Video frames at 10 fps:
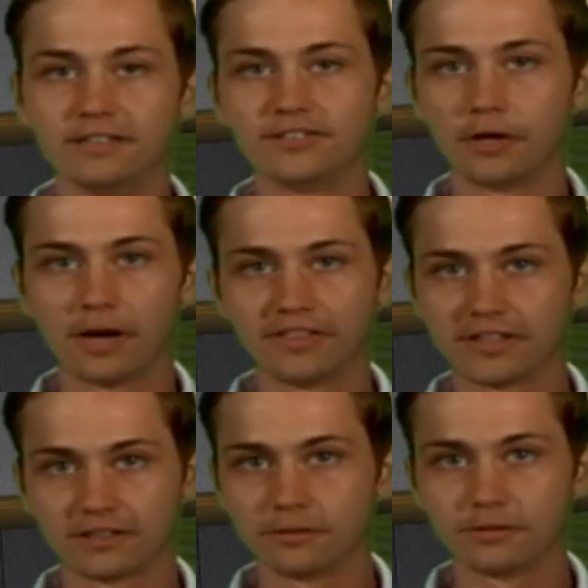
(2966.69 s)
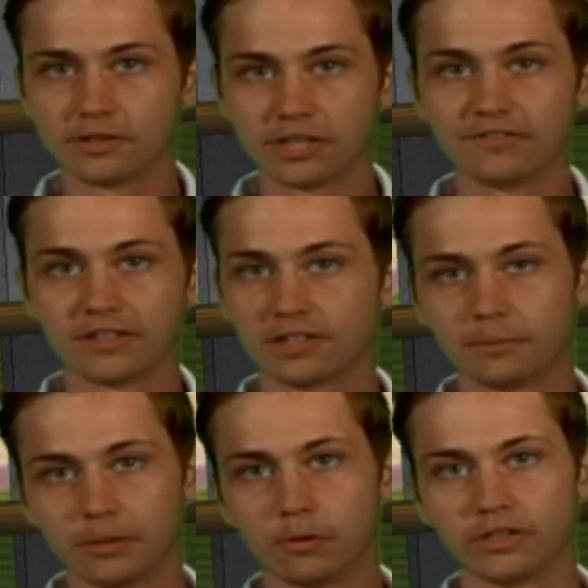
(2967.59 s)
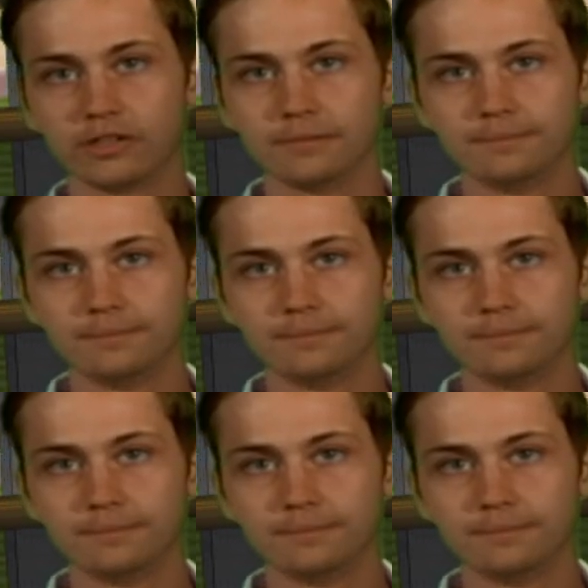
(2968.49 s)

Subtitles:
So I think their defense is going to be really good.